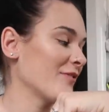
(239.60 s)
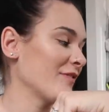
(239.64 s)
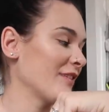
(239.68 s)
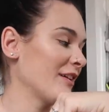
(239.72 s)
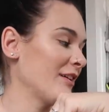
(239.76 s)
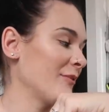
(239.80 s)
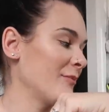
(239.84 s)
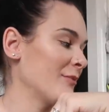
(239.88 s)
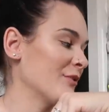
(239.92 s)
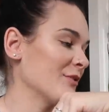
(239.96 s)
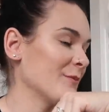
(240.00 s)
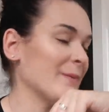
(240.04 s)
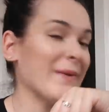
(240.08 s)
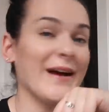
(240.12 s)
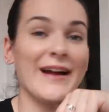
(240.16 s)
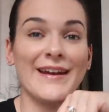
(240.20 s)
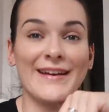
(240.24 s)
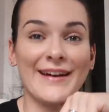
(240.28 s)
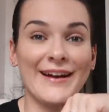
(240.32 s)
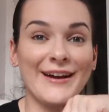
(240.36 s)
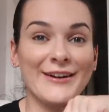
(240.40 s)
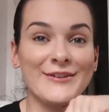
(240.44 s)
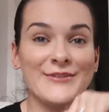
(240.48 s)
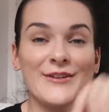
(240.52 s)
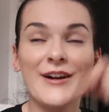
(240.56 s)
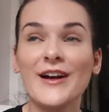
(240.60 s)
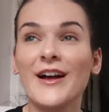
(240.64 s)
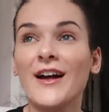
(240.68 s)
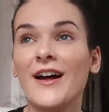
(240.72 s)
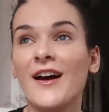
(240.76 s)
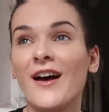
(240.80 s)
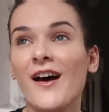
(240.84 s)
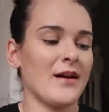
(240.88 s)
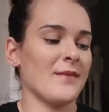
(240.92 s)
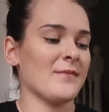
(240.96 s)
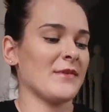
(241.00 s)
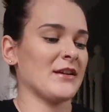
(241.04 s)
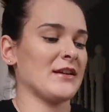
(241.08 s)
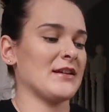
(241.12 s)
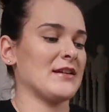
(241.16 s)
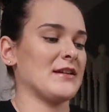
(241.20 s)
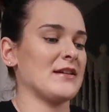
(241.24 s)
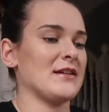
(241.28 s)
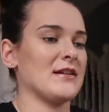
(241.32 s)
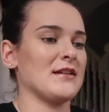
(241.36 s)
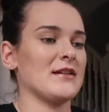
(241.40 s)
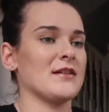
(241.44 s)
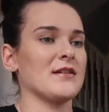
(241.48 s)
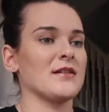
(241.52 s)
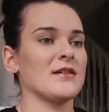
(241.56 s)
I feel much better now. I'm going
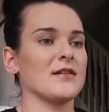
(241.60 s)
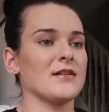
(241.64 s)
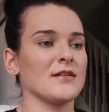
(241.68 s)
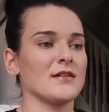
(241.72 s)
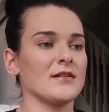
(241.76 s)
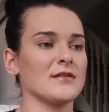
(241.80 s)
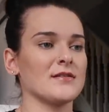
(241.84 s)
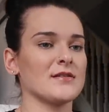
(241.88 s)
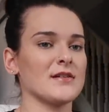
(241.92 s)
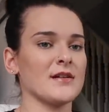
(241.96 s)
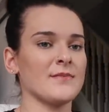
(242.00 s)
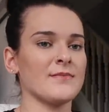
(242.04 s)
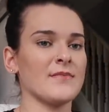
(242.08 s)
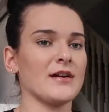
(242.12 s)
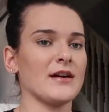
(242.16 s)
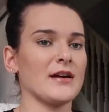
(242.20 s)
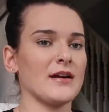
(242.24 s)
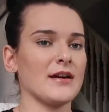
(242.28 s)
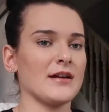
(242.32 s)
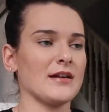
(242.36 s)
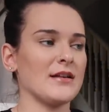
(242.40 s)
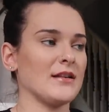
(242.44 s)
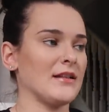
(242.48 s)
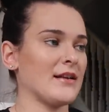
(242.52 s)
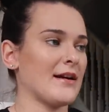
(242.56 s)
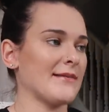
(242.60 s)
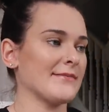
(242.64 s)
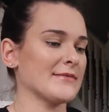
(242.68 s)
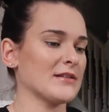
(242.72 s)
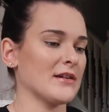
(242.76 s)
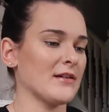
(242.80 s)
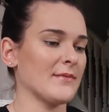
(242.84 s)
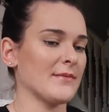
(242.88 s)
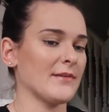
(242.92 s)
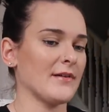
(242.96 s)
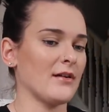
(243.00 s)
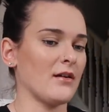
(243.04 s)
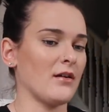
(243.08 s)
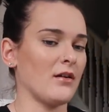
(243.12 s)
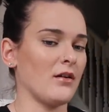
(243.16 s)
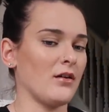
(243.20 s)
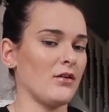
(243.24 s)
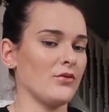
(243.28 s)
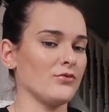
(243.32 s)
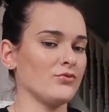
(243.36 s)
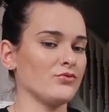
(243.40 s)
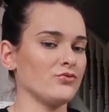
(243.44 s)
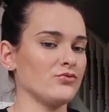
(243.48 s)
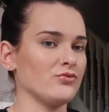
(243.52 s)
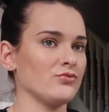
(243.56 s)
to turn my laptop
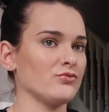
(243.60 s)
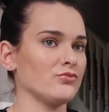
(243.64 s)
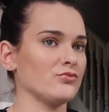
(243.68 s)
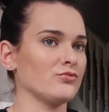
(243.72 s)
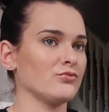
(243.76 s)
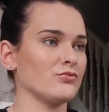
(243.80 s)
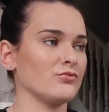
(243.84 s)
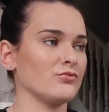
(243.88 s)
on